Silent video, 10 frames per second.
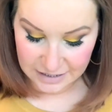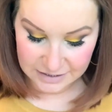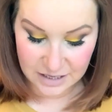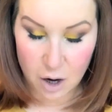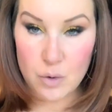
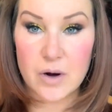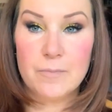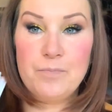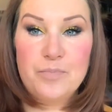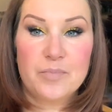So
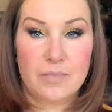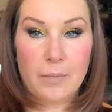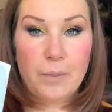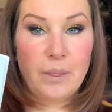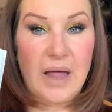
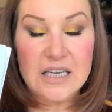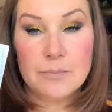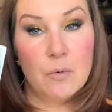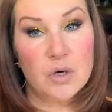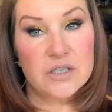that's
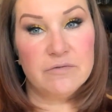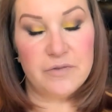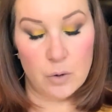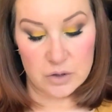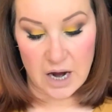my Watson
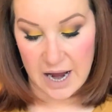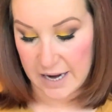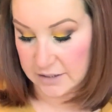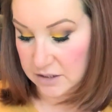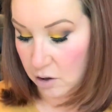folder,
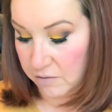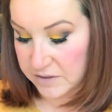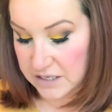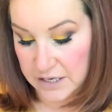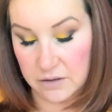and
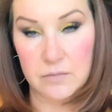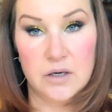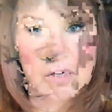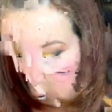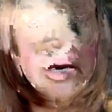obviously
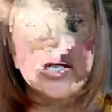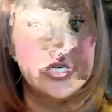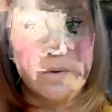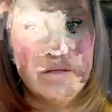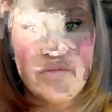you don't need to
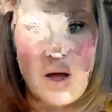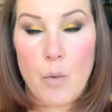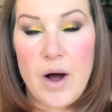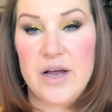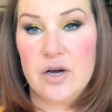do it that
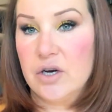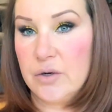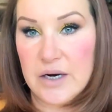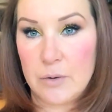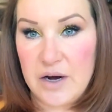way, you can do
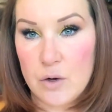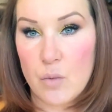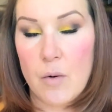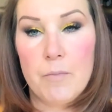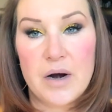it any way you
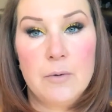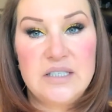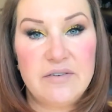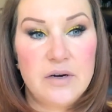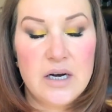want, but I would
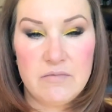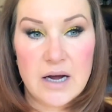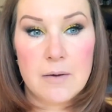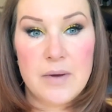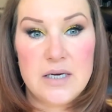definitely
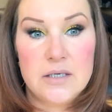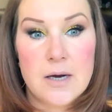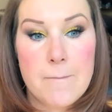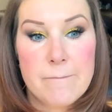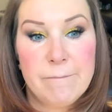recommend
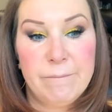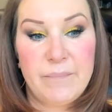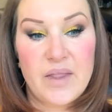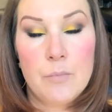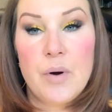
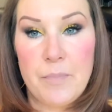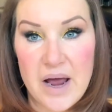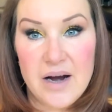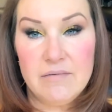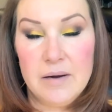
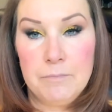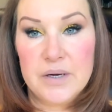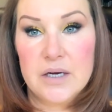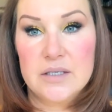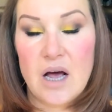preparing,
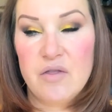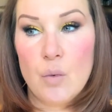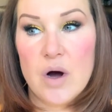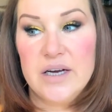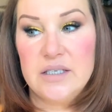because
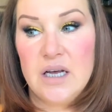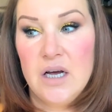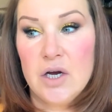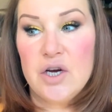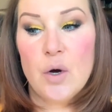otherwise
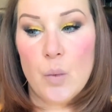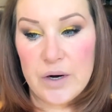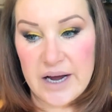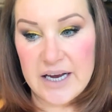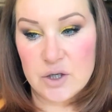you don't
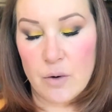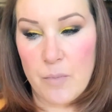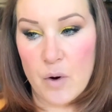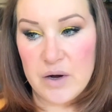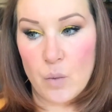want to get to a
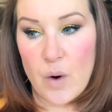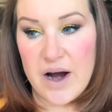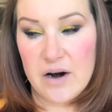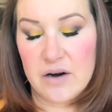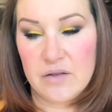point
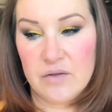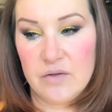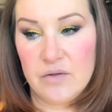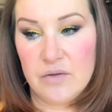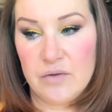where
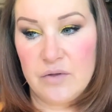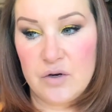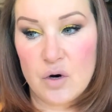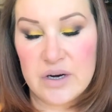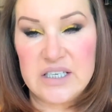the
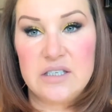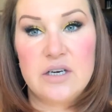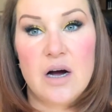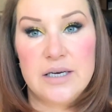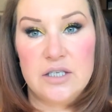dog is
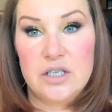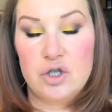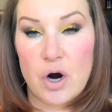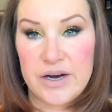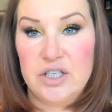starting to
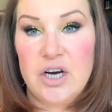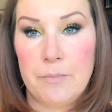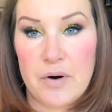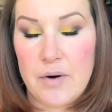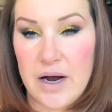try and
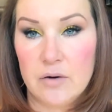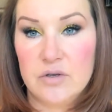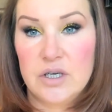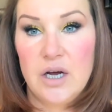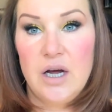jump around